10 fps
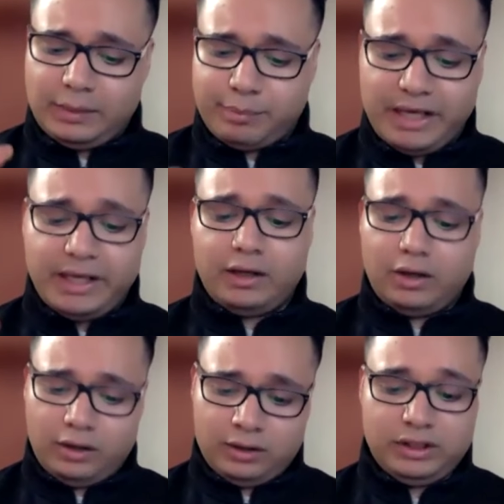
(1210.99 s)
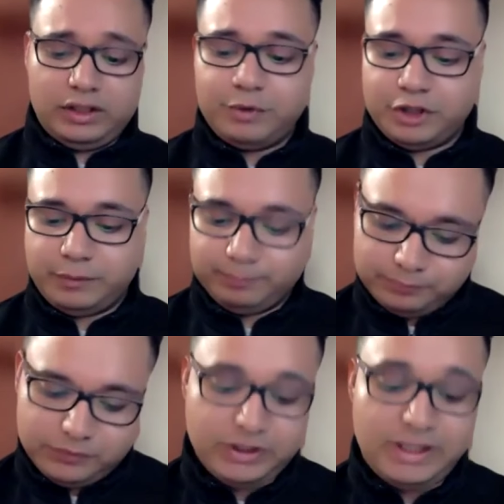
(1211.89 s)
depending on the temperature.
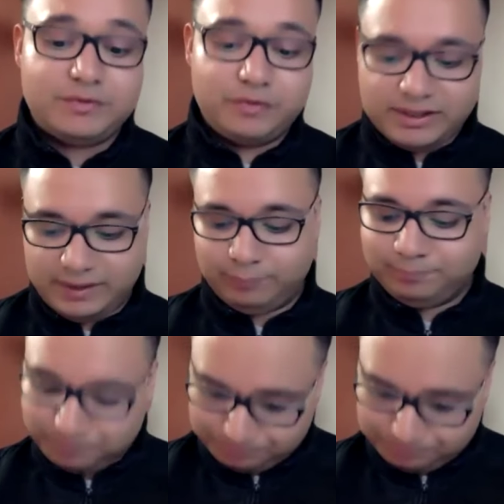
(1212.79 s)
So that's first thing.